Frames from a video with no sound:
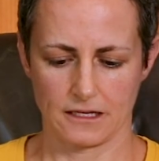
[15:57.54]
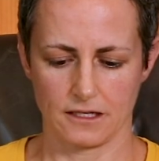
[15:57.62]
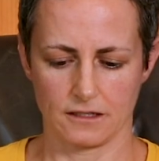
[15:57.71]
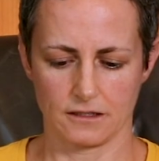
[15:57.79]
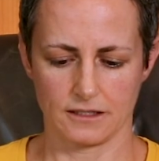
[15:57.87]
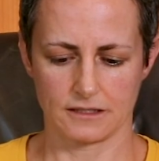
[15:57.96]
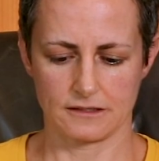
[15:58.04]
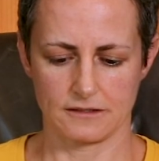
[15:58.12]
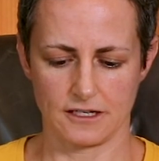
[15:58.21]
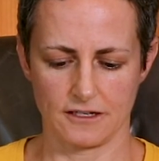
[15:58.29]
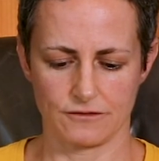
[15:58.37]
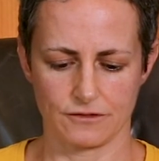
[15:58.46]
and click
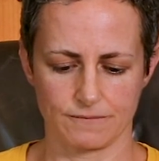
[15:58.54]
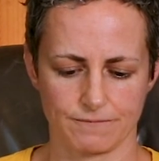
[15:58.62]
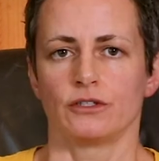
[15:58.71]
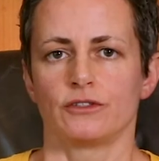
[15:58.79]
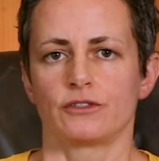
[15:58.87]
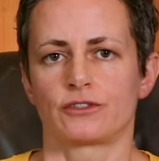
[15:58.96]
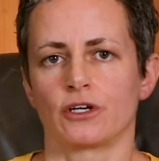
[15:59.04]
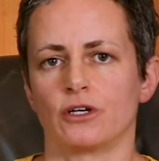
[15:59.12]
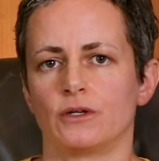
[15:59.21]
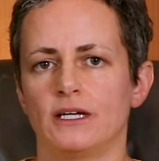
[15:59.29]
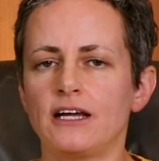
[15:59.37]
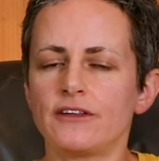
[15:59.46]
Save.
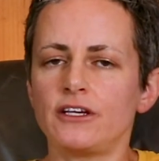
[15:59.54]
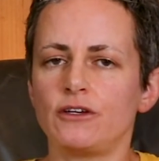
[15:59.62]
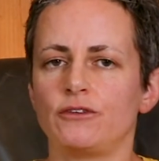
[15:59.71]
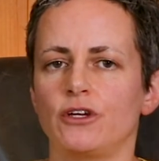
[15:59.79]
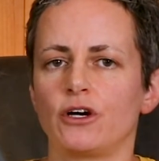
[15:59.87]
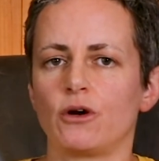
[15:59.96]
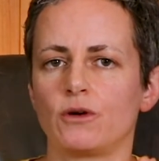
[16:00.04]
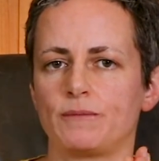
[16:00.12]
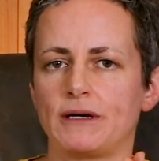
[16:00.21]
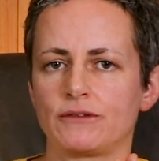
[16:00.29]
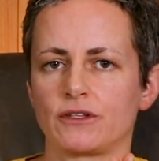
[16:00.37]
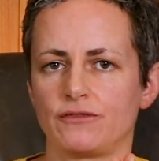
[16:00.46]
So now that you know
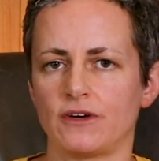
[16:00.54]
about the